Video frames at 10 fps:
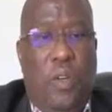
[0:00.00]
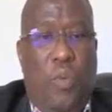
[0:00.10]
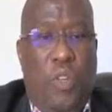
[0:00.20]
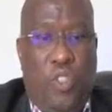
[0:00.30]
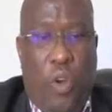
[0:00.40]

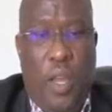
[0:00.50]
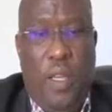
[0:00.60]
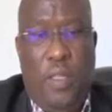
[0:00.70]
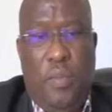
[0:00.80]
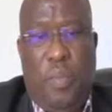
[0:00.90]
We
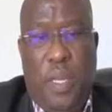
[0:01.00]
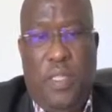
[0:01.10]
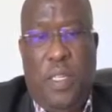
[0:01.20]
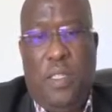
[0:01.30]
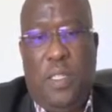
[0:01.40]
join
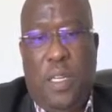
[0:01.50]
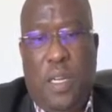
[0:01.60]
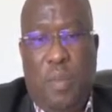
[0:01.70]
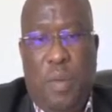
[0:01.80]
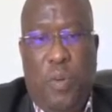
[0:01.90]
President Cyril
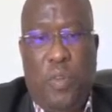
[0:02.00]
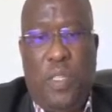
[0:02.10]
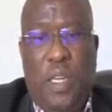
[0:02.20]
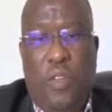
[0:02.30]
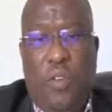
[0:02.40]

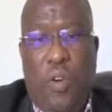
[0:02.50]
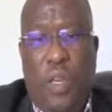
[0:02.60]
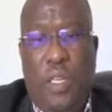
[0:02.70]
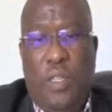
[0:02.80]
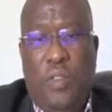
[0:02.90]
Ramaphosa in
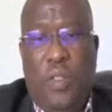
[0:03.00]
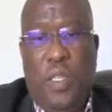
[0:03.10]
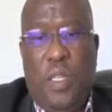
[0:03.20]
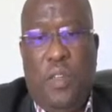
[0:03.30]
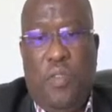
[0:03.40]
calling
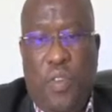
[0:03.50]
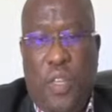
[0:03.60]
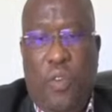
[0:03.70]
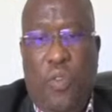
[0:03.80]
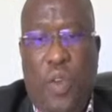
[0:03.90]
for
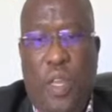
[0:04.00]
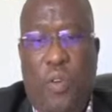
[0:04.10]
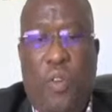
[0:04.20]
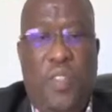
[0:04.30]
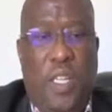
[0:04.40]
the
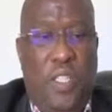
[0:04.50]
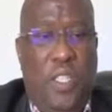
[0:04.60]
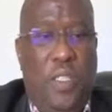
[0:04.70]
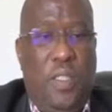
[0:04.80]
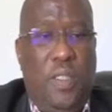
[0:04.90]
cooling of
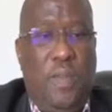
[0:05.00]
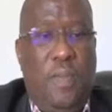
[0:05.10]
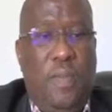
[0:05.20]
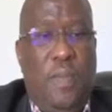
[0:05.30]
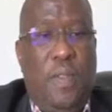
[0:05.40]
tensions.
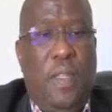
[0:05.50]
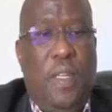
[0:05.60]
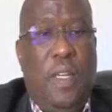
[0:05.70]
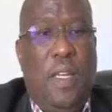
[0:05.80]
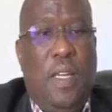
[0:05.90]

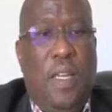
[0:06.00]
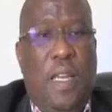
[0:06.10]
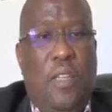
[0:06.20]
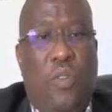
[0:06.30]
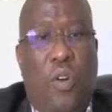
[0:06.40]
Let
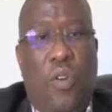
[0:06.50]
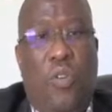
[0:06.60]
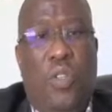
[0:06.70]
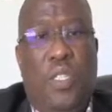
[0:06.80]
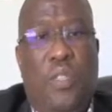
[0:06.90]
us all
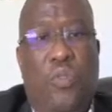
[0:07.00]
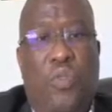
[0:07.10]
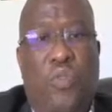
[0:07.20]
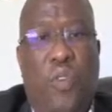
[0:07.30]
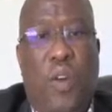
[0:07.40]
continue
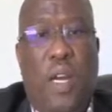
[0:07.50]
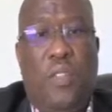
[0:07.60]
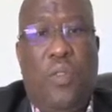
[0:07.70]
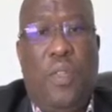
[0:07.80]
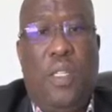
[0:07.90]
to
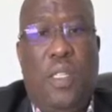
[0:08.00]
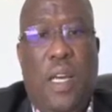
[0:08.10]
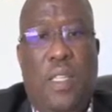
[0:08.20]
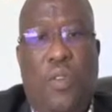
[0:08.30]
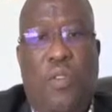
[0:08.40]
focus on the
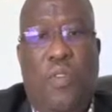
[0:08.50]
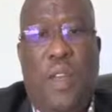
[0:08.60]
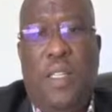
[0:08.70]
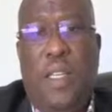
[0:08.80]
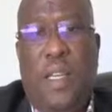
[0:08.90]
task of
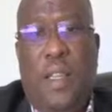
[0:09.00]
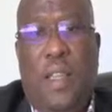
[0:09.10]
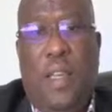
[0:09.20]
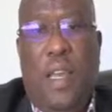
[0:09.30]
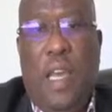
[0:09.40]
flattening
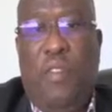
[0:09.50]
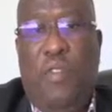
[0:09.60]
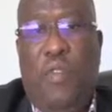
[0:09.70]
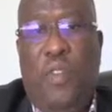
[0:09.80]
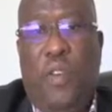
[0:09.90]
the curve
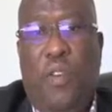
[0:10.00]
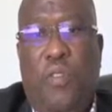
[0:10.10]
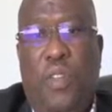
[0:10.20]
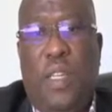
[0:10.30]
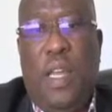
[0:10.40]
of the
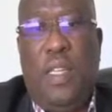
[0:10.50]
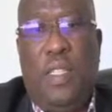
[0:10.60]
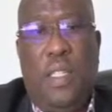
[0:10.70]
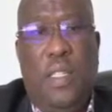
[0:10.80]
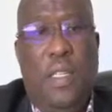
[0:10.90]

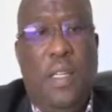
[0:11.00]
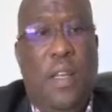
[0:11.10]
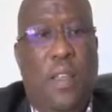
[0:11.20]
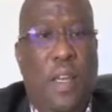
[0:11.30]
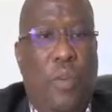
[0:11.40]
COVID-19
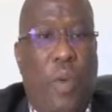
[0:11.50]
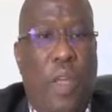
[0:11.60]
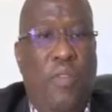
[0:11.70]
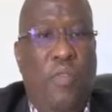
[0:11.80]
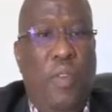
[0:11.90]
third
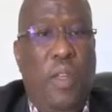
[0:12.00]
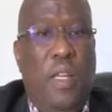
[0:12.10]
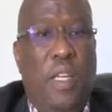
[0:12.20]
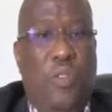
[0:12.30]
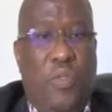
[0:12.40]
wave
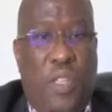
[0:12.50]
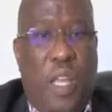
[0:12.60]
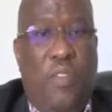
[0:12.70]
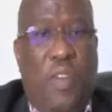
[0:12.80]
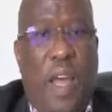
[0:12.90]
to
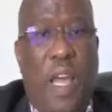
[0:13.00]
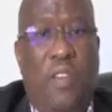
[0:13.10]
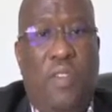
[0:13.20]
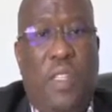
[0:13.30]
save lives